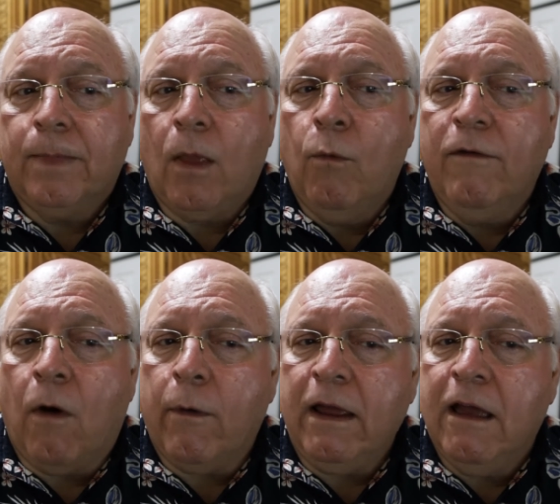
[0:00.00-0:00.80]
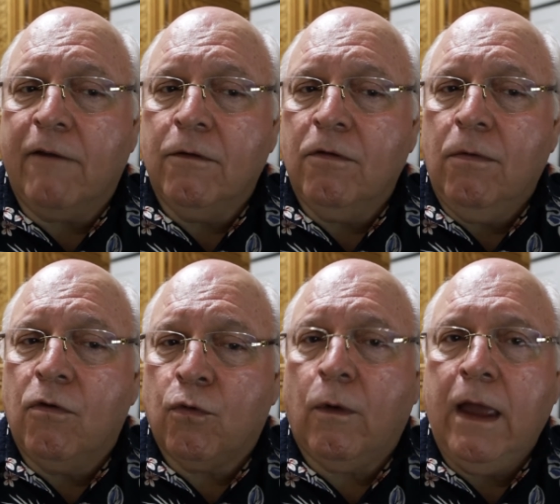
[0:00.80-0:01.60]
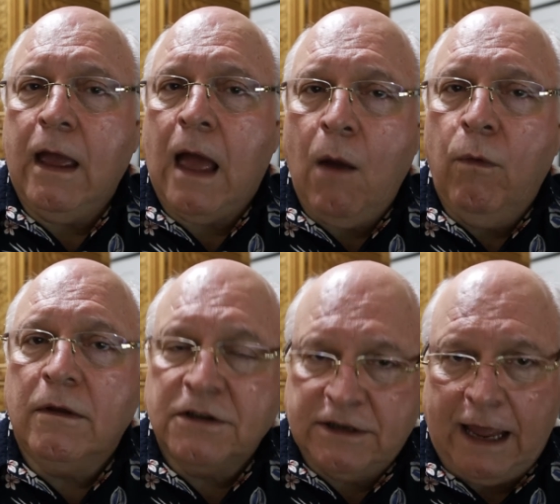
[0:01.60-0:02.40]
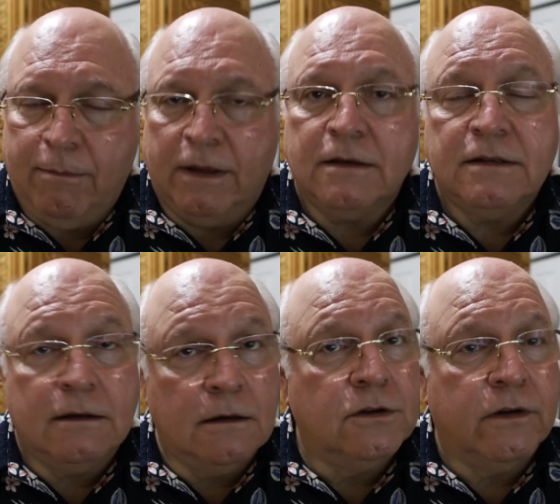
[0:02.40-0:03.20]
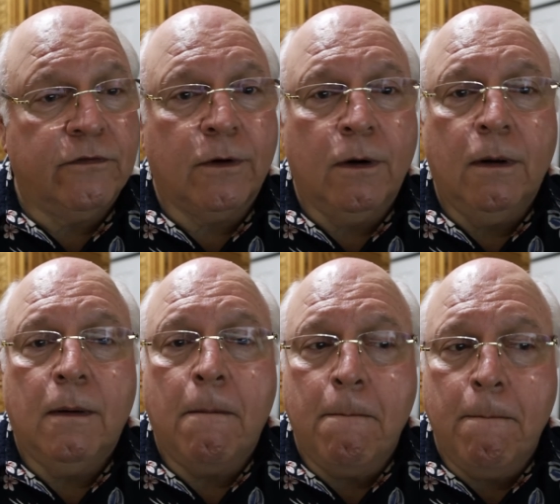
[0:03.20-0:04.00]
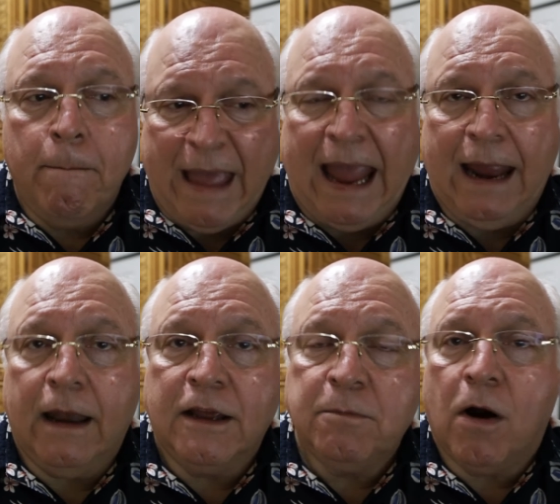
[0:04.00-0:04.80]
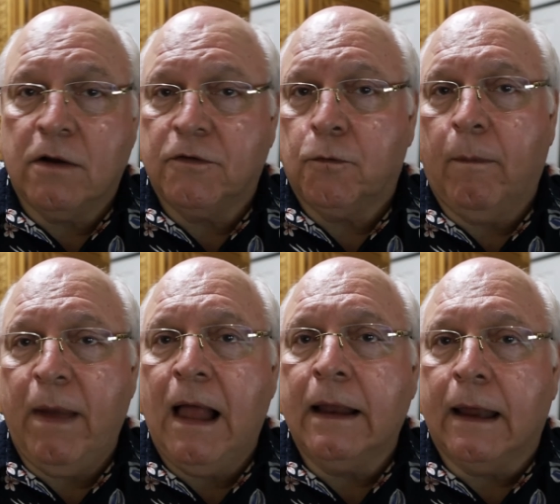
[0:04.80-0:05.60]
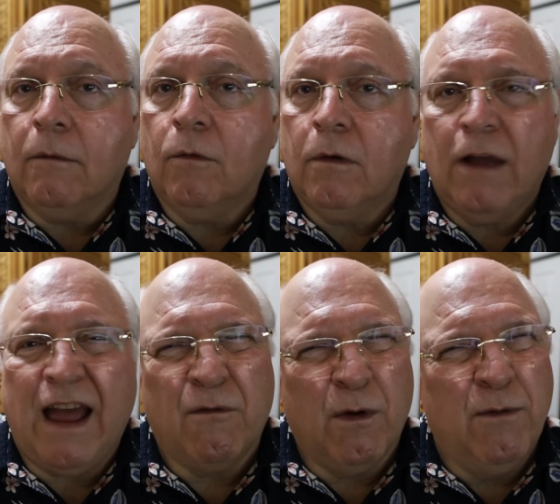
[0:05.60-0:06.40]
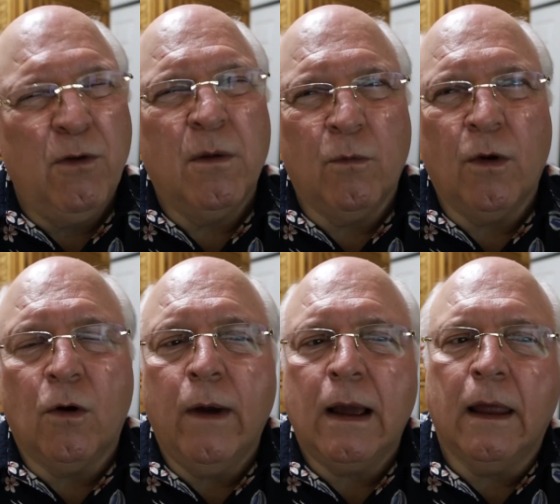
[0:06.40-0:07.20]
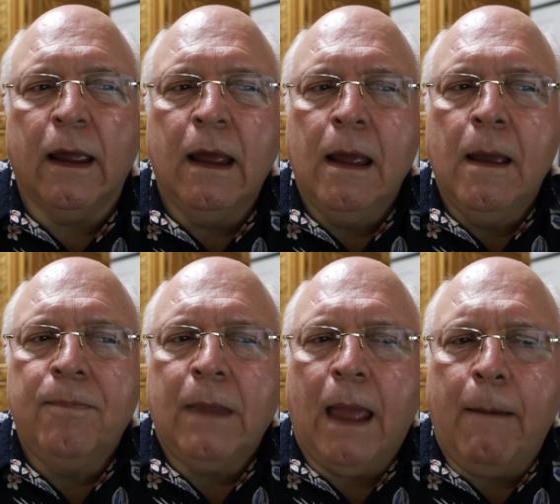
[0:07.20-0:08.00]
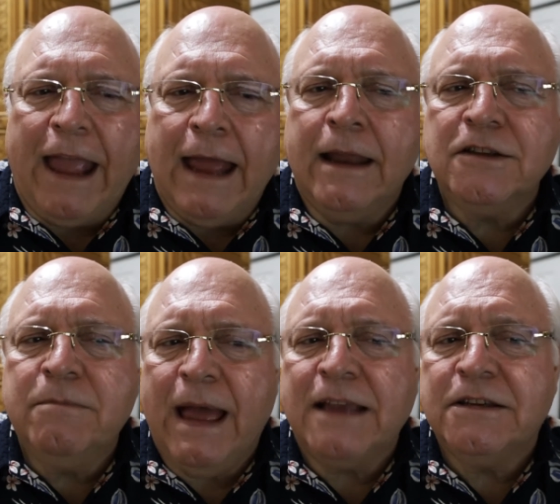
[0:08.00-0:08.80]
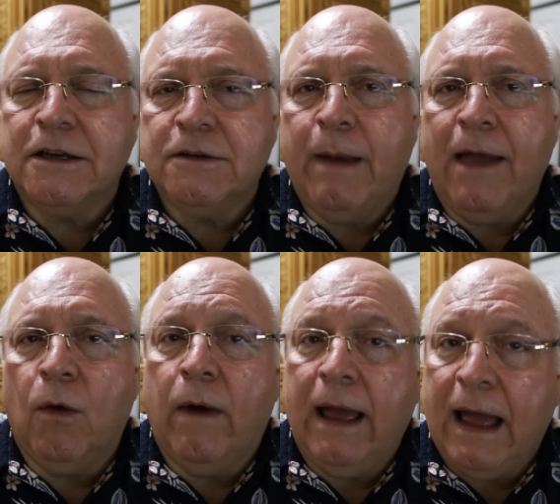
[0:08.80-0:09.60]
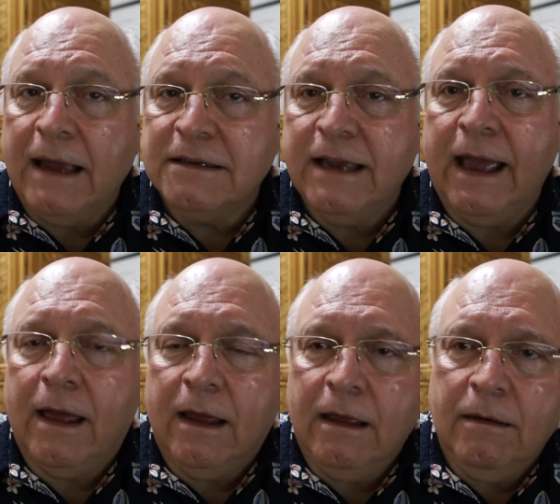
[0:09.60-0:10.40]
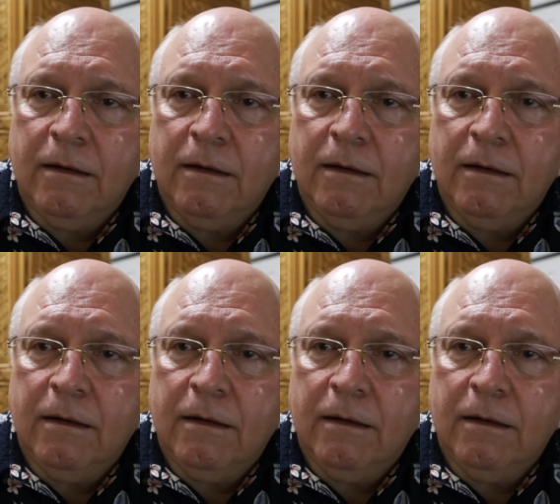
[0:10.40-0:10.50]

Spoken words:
We've already covered 3 I will statements that Lucifer made as part of his rebellion. We'll kind of review them real quickly. In his message, by the way, Isaiah